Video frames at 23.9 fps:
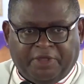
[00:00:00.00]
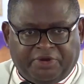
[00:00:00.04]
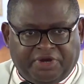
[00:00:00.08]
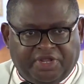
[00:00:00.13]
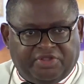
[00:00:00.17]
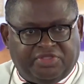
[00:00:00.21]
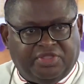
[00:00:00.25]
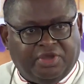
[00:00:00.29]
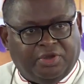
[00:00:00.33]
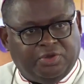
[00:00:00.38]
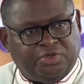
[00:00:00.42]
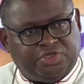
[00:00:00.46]

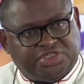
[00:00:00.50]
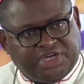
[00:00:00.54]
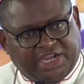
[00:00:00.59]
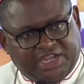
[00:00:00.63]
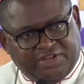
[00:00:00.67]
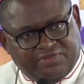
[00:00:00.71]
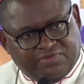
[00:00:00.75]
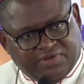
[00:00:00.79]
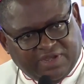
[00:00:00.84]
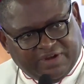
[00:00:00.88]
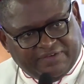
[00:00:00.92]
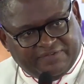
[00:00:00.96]
rector will try
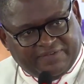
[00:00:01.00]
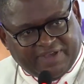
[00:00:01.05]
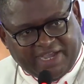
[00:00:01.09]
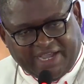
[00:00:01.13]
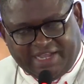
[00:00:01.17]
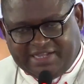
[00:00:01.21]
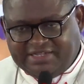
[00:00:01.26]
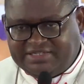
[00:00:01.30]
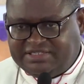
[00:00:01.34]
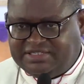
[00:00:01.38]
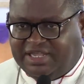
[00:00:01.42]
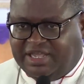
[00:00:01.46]
to
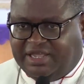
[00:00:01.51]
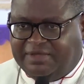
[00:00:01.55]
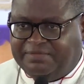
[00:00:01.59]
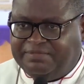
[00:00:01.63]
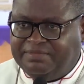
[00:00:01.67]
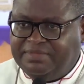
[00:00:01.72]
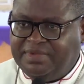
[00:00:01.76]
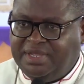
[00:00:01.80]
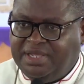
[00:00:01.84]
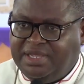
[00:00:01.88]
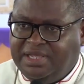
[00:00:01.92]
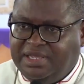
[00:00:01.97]
advise
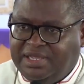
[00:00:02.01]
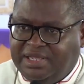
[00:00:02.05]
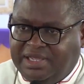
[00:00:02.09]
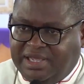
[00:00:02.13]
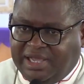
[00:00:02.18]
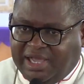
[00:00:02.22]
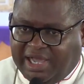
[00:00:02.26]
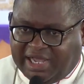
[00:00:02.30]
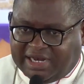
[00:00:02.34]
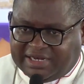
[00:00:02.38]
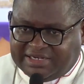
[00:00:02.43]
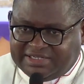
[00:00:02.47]
him
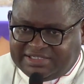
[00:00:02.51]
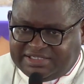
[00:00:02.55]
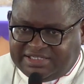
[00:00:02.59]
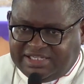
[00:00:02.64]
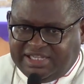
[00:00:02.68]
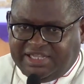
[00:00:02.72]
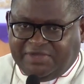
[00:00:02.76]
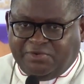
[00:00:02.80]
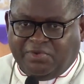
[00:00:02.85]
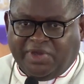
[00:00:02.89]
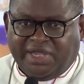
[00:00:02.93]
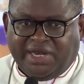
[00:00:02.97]
and
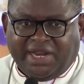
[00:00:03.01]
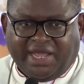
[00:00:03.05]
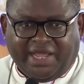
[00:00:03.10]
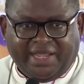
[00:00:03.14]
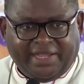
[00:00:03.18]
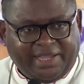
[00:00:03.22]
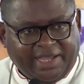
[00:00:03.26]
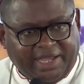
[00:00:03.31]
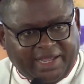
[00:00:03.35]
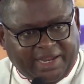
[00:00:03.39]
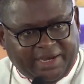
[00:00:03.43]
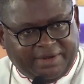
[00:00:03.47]
see whether
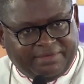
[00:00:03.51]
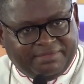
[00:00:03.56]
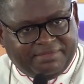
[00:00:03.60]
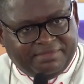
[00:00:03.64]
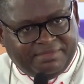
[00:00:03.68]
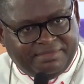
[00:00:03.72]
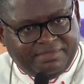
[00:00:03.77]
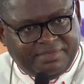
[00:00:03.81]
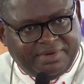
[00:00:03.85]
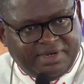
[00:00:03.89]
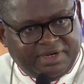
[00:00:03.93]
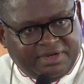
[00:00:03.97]
it
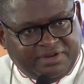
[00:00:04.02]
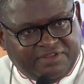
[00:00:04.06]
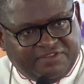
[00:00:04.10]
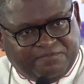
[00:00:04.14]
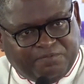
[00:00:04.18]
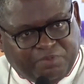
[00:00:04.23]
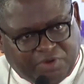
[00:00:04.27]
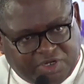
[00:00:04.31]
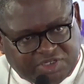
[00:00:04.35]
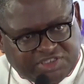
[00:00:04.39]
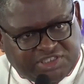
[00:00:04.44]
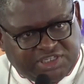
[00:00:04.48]
is
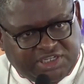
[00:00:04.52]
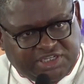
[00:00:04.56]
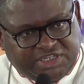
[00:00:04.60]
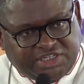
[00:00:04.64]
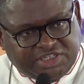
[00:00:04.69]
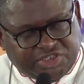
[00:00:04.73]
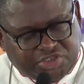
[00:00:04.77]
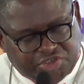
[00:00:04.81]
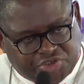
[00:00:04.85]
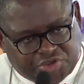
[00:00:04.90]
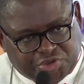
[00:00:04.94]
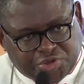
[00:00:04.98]
possible, it
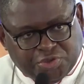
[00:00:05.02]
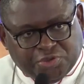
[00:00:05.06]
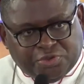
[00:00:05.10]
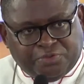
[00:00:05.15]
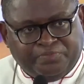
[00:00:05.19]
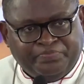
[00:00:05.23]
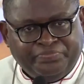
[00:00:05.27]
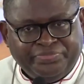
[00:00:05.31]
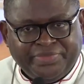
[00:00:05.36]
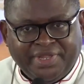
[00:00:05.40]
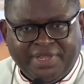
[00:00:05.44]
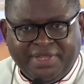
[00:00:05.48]
is true
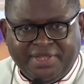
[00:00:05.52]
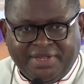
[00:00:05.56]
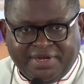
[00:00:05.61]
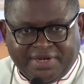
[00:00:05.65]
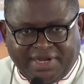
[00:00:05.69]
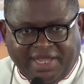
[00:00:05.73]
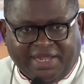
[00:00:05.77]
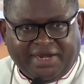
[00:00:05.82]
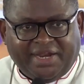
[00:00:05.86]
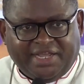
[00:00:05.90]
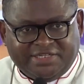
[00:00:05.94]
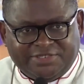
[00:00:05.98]

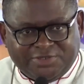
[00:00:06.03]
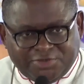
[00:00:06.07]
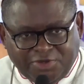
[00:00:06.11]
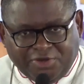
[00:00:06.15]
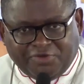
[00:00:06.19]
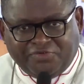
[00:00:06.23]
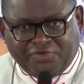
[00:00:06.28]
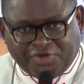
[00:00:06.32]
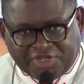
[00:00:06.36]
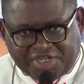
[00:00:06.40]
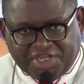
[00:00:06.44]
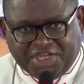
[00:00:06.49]
that there is no
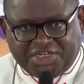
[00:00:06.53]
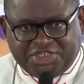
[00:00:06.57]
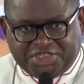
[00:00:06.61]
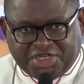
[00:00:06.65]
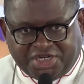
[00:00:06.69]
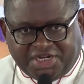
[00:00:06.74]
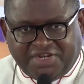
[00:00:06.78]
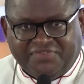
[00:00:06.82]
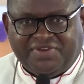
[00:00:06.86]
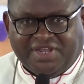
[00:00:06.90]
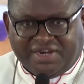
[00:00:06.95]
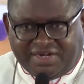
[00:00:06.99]

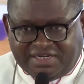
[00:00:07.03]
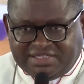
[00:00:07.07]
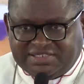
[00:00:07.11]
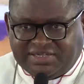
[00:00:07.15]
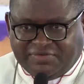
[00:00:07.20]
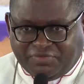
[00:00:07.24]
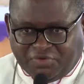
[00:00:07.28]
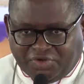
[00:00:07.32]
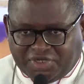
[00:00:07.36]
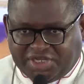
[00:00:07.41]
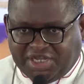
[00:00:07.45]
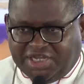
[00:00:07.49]
vocation. If there is a
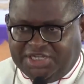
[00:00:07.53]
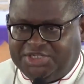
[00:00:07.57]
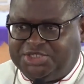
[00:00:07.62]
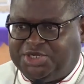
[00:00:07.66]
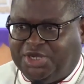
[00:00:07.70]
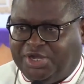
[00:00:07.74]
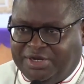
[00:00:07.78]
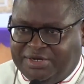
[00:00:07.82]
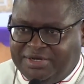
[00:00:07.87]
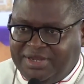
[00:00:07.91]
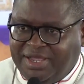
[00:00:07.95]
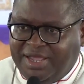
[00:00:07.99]

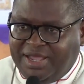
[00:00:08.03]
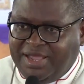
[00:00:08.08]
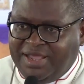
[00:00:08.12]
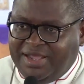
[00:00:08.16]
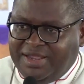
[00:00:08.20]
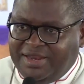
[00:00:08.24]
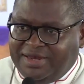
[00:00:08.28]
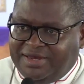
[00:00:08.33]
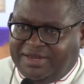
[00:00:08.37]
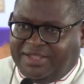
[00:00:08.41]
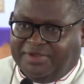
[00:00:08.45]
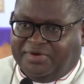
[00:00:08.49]
vocation,
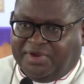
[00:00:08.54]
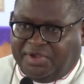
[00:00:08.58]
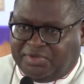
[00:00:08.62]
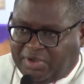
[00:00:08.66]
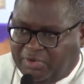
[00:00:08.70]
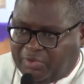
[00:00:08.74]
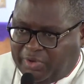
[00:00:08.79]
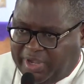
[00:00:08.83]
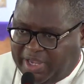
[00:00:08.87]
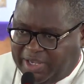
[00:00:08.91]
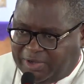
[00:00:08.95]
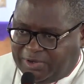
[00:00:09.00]
the rector
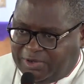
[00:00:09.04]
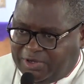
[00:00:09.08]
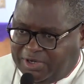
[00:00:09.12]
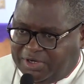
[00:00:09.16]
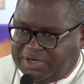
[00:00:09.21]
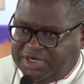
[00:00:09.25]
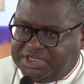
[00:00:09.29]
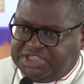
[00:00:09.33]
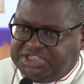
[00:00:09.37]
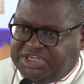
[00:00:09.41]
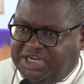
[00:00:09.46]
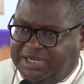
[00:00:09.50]
will
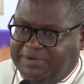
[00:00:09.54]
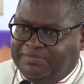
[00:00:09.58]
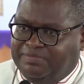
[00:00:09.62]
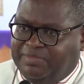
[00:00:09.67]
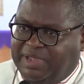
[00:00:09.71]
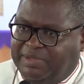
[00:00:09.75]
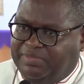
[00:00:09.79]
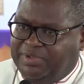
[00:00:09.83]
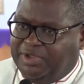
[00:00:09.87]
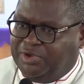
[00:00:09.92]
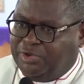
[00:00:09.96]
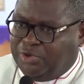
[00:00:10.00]
encourage him,
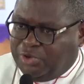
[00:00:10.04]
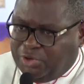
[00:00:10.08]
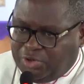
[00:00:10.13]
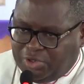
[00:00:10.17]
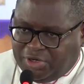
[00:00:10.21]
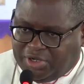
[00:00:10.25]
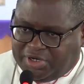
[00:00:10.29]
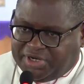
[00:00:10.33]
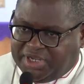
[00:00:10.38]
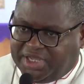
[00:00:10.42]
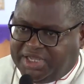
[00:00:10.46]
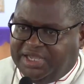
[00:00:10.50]
maybe hold
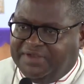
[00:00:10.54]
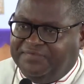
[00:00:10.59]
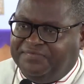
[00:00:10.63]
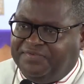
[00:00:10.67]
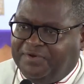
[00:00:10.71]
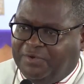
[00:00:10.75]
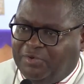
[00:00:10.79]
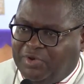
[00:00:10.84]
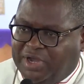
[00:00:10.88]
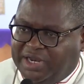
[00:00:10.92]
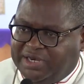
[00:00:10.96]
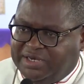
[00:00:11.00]
on again for
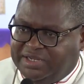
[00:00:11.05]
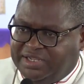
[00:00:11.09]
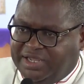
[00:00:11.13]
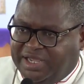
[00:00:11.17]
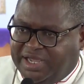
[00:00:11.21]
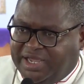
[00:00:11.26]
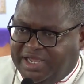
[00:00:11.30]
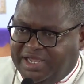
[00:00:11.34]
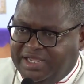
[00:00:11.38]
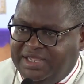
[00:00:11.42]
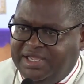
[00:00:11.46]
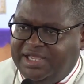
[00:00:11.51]
1
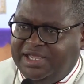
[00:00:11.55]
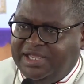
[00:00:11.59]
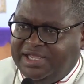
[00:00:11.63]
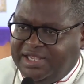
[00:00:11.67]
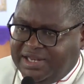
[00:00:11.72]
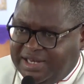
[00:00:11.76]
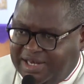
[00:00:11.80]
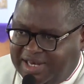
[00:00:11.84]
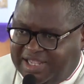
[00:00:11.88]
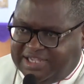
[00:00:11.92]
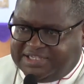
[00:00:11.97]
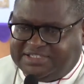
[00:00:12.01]
year,
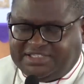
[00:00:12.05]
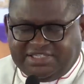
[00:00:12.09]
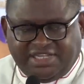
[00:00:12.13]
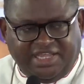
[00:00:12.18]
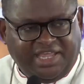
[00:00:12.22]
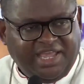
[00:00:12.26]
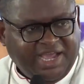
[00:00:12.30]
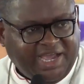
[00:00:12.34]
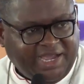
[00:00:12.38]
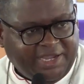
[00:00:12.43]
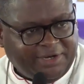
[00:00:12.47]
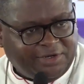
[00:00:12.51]
let's
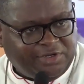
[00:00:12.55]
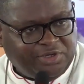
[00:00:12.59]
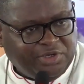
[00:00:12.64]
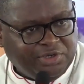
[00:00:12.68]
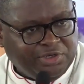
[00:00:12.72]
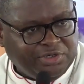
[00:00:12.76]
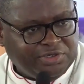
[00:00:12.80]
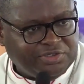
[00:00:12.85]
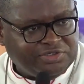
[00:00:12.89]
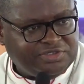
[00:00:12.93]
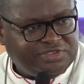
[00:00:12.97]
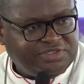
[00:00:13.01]
see how it
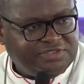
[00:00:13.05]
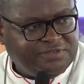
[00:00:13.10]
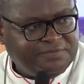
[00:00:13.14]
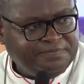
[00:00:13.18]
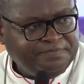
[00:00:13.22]
goes.